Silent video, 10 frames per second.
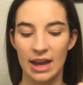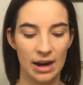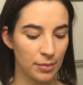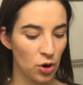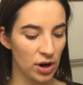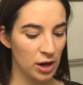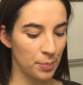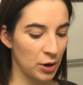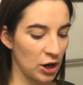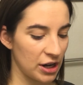and I'm going
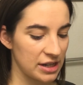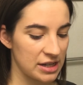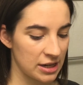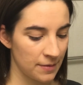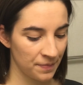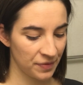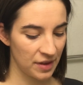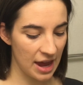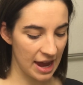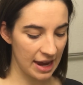to put
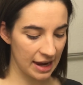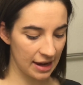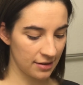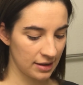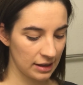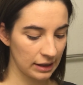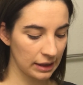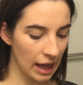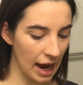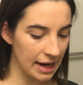a
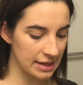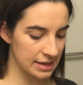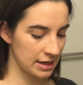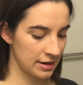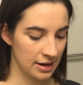light